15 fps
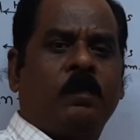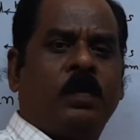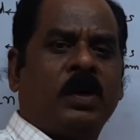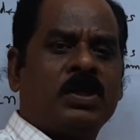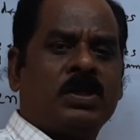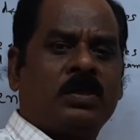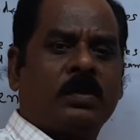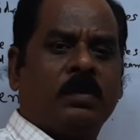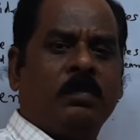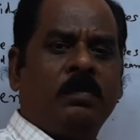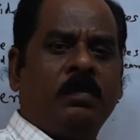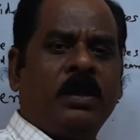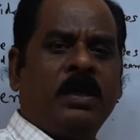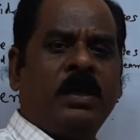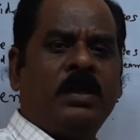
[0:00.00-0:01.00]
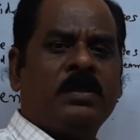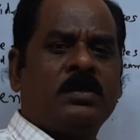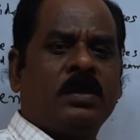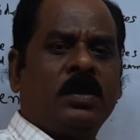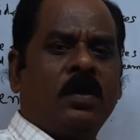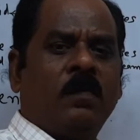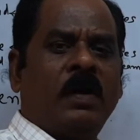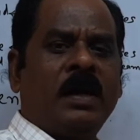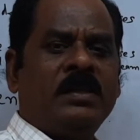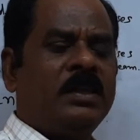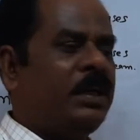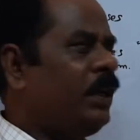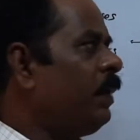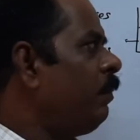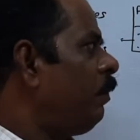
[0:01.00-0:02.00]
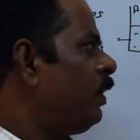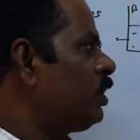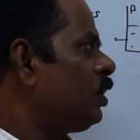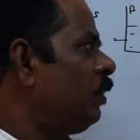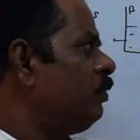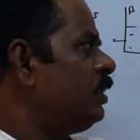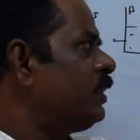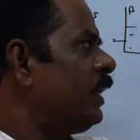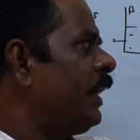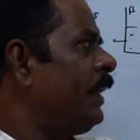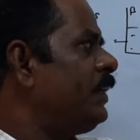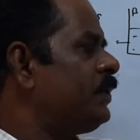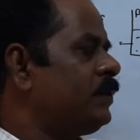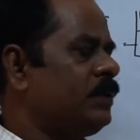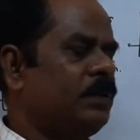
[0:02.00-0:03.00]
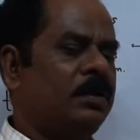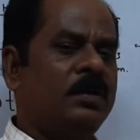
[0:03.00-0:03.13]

first minutes, what is the temperature of this ice?